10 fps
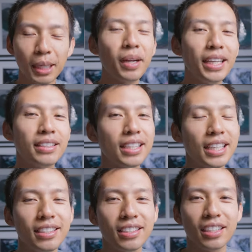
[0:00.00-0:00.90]
Number 8
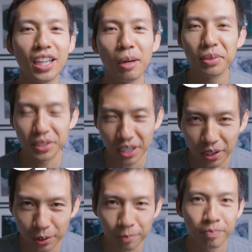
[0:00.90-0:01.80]
is
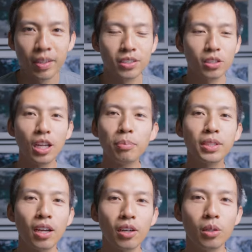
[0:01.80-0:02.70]
Dubsado. So
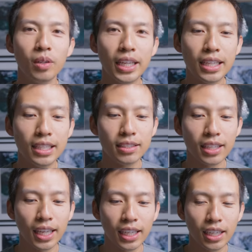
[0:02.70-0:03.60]
Dubsado is
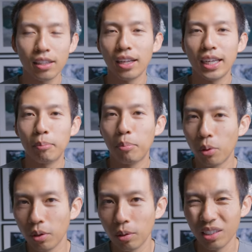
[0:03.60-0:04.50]
a client
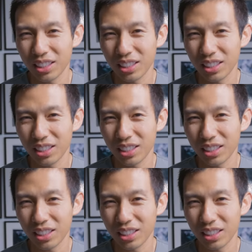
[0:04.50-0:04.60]
portal,